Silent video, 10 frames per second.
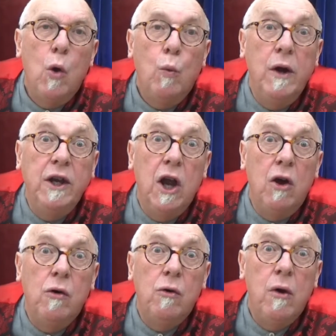We
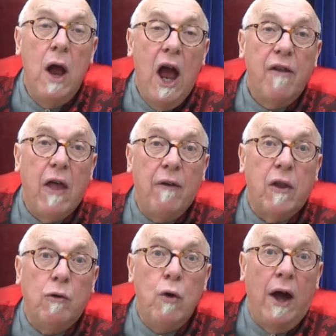know that
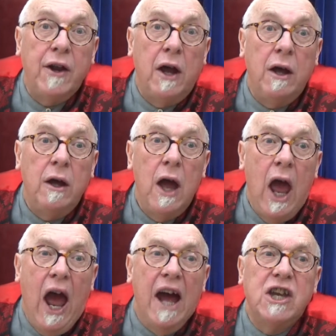the runner,
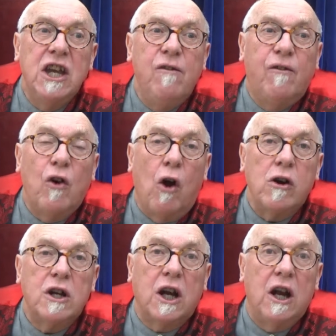a
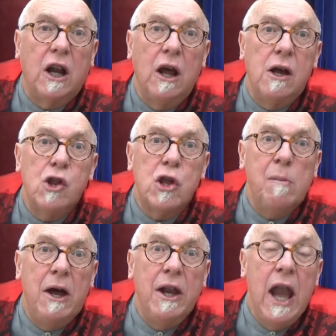defrocked
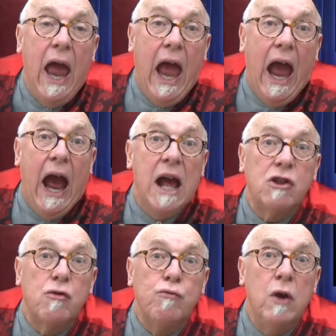clergyman, has
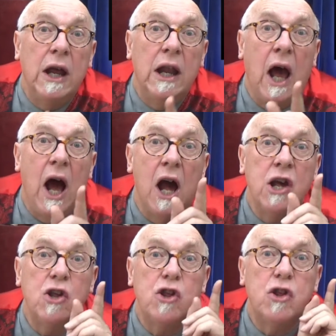
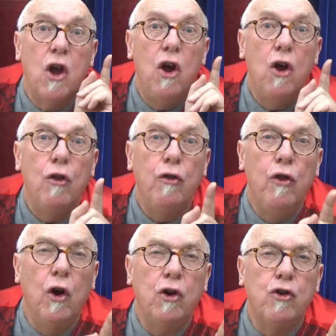realised
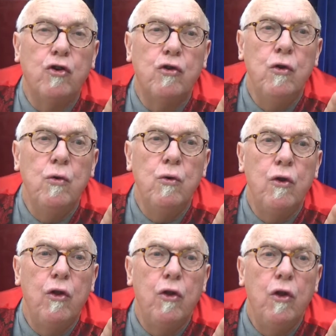the truth.
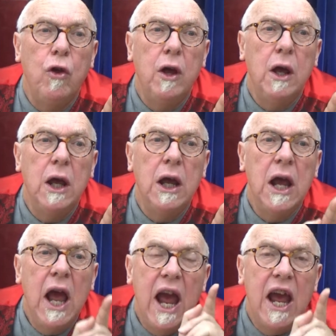
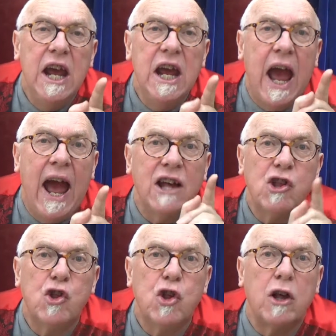He has
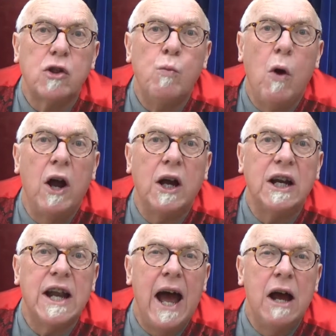just
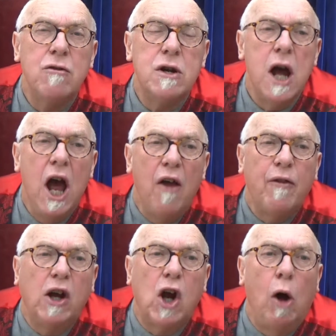worked out
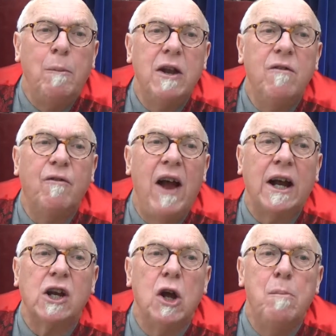the common
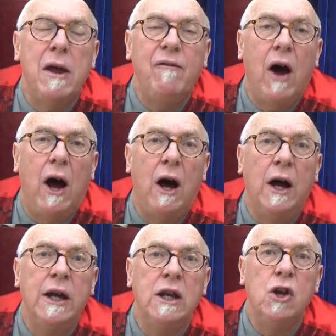factor
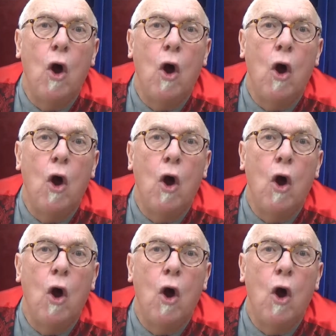behind